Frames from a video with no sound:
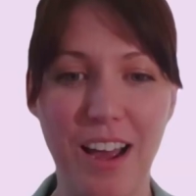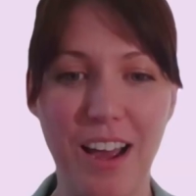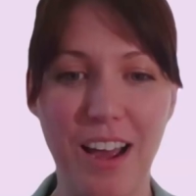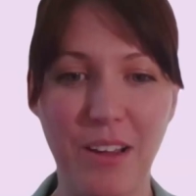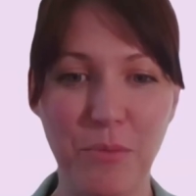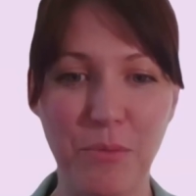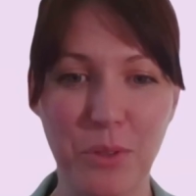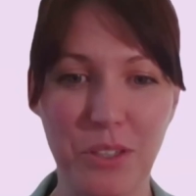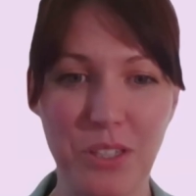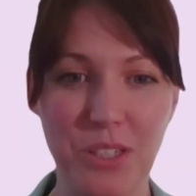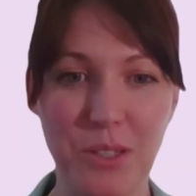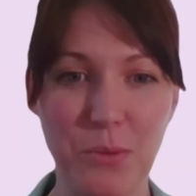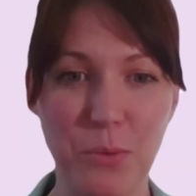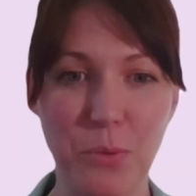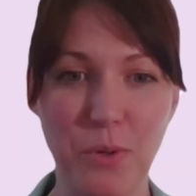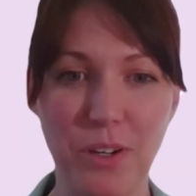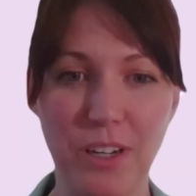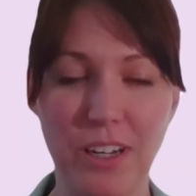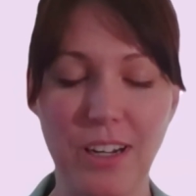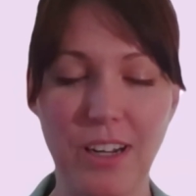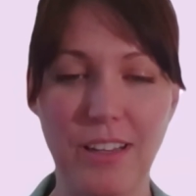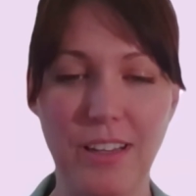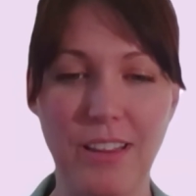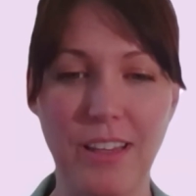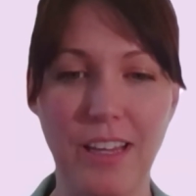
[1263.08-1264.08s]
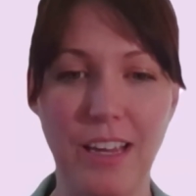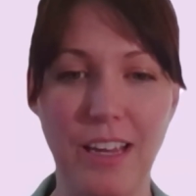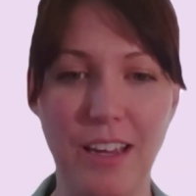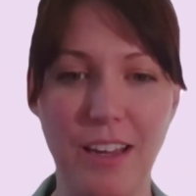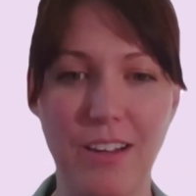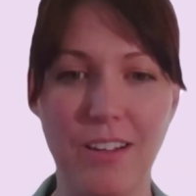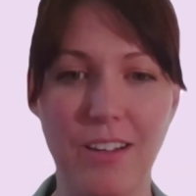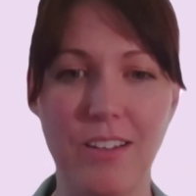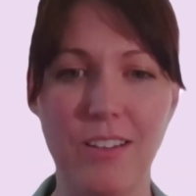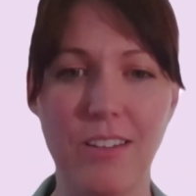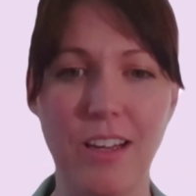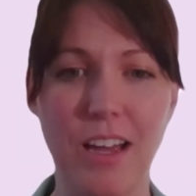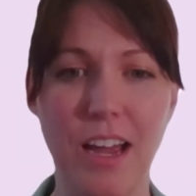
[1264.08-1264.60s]
I was working on the
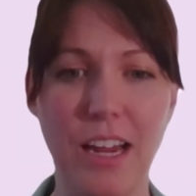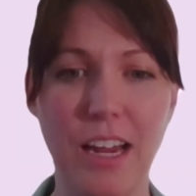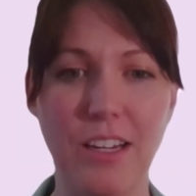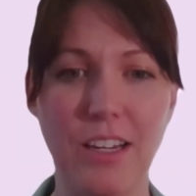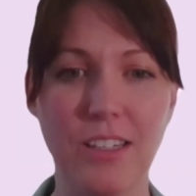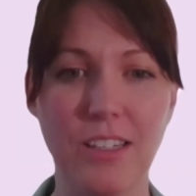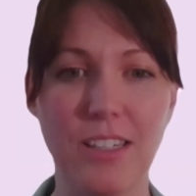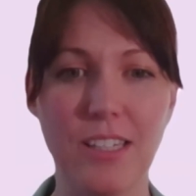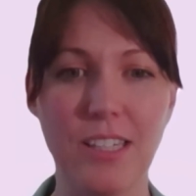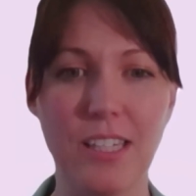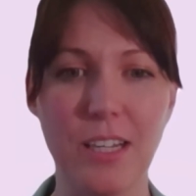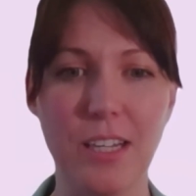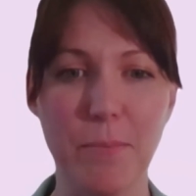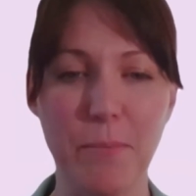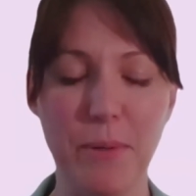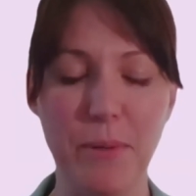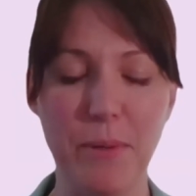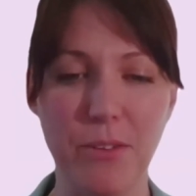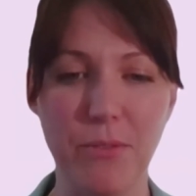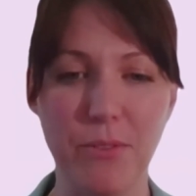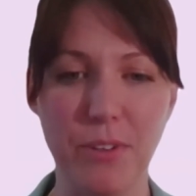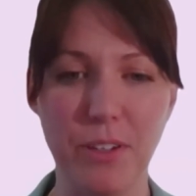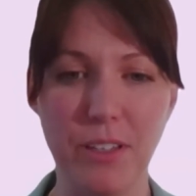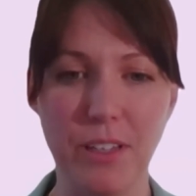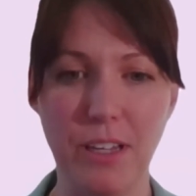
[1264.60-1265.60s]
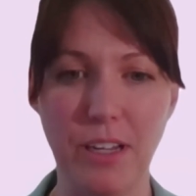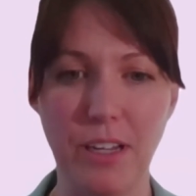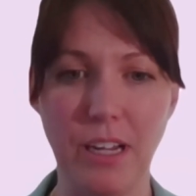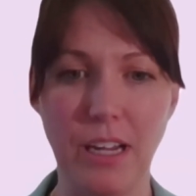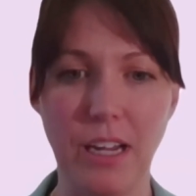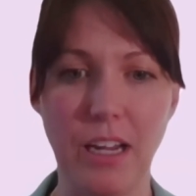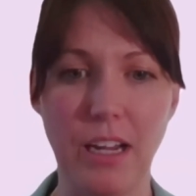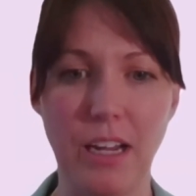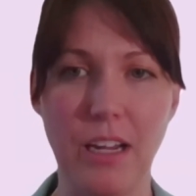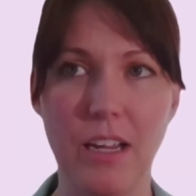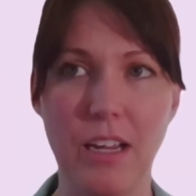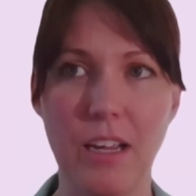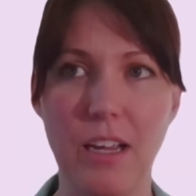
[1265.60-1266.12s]
Hill, I could see it being
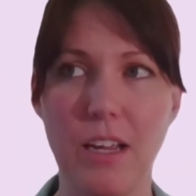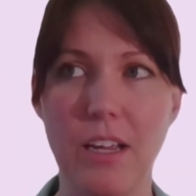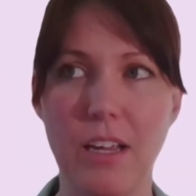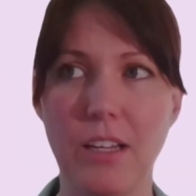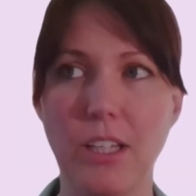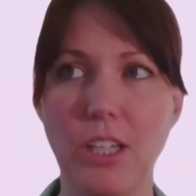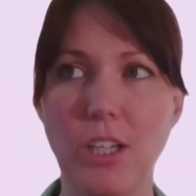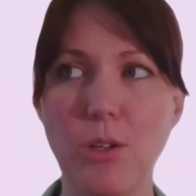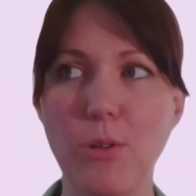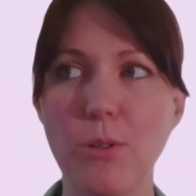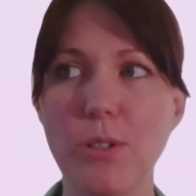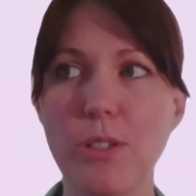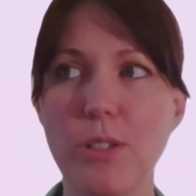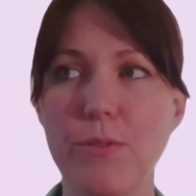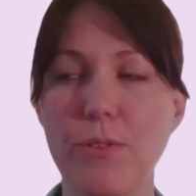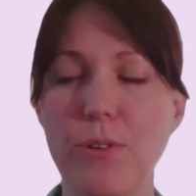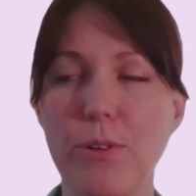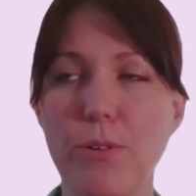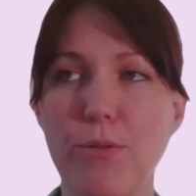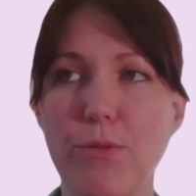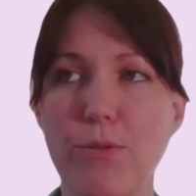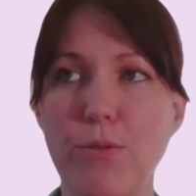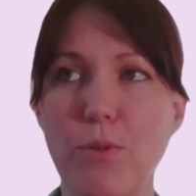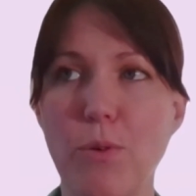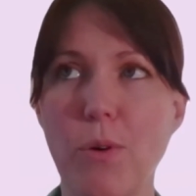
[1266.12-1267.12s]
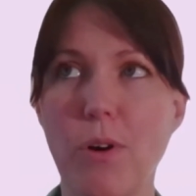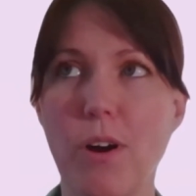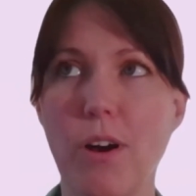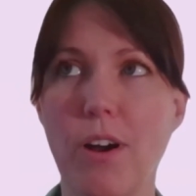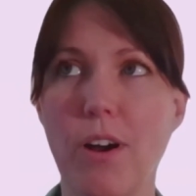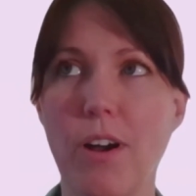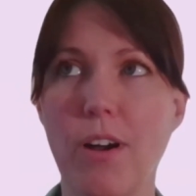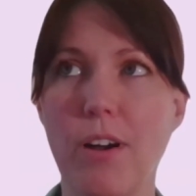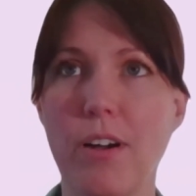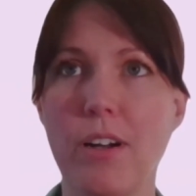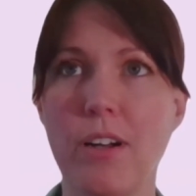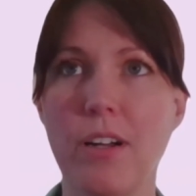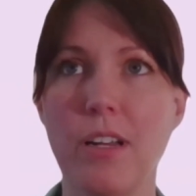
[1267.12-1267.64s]
really useful
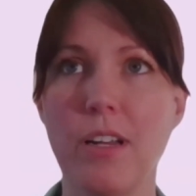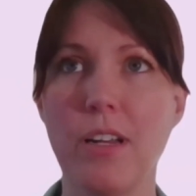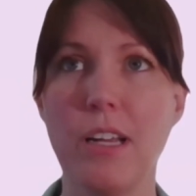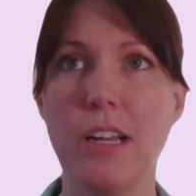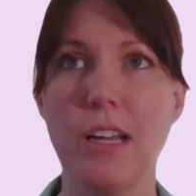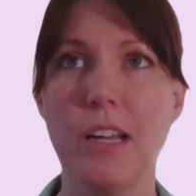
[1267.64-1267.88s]
for,